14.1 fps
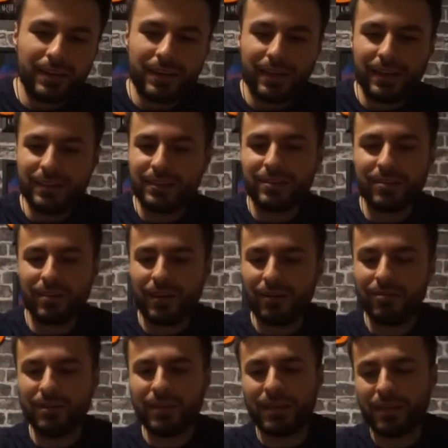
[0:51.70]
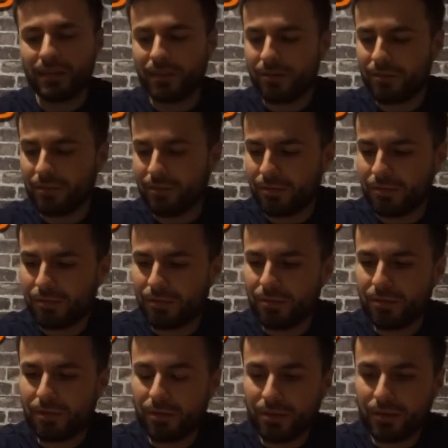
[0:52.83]
Cancer. I feel like
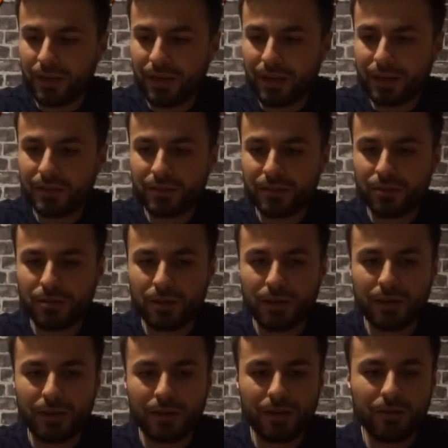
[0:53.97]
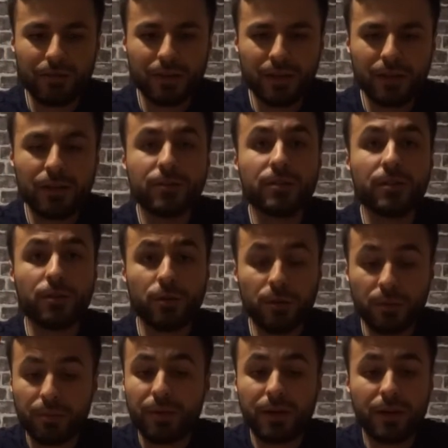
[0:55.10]
for Cancers right now, I feel like you guys are doing
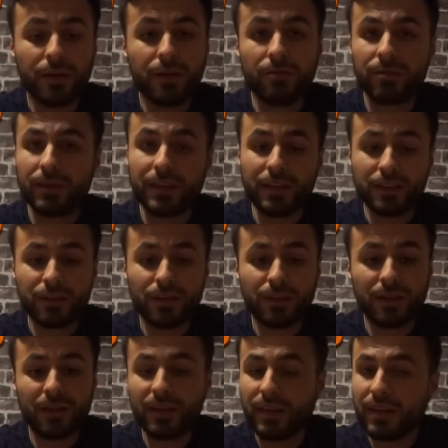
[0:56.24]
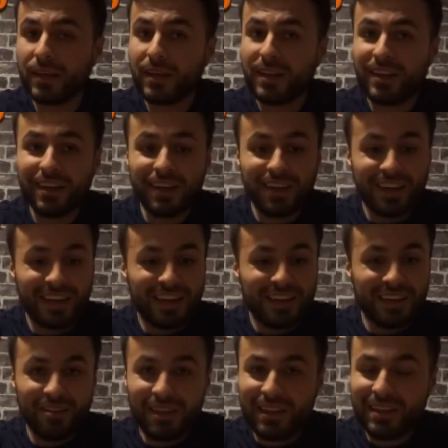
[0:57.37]
pretty good financially and
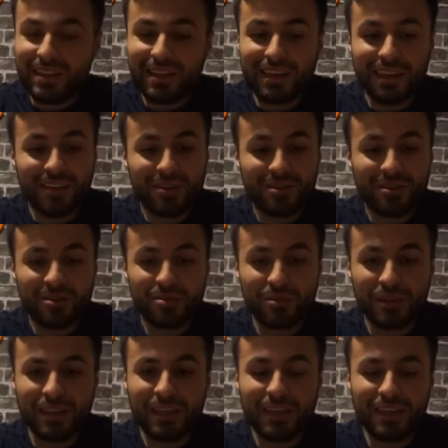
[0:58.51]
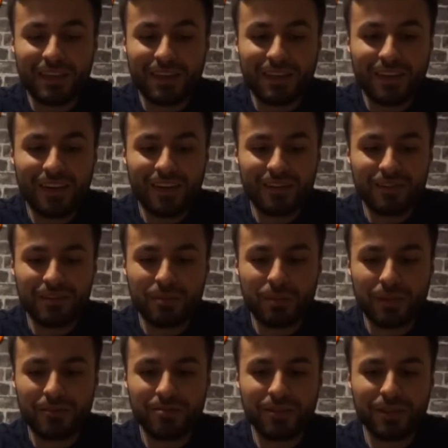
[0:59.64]
everything else related in life, but
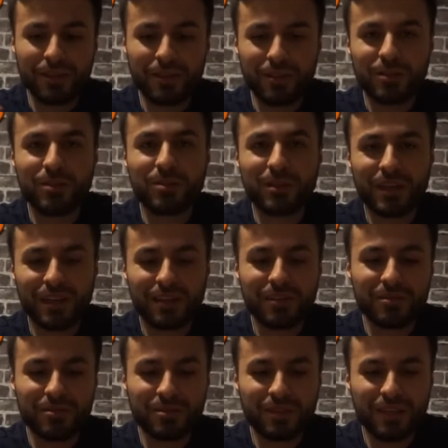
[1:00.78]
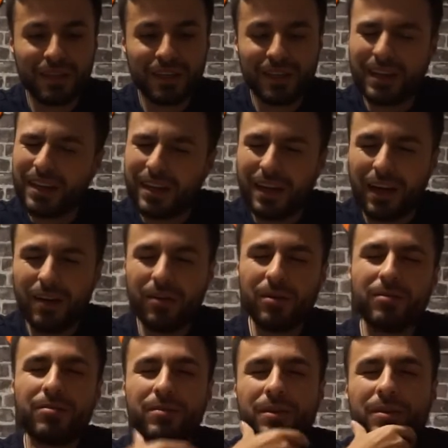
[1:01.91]
I feel you're still kind of, I don't know, I
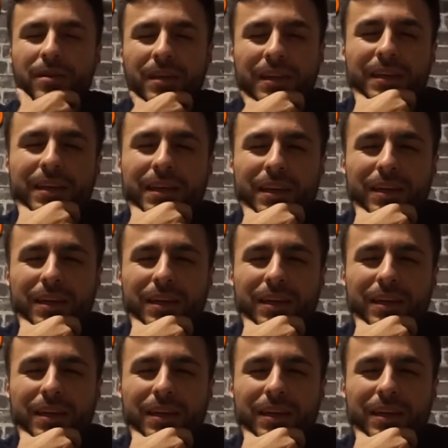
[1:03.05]
feel like